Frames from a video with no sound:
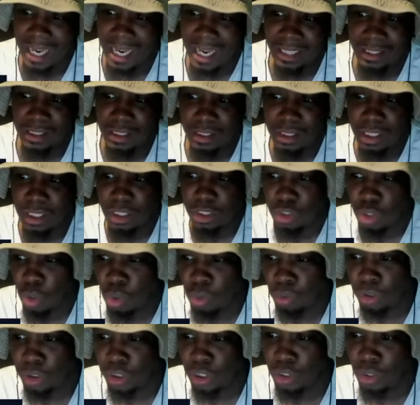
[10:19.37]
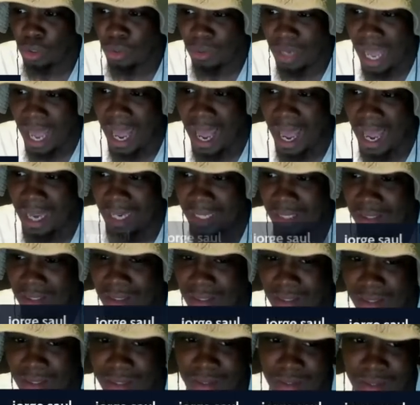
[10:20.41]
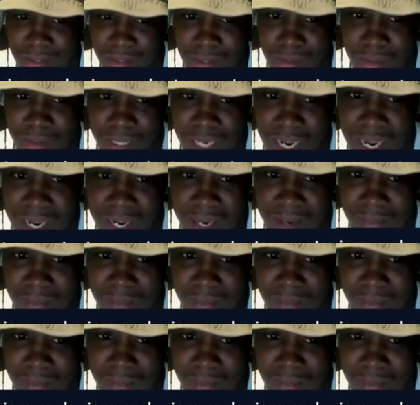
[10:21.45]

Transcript: institutionalized, okay?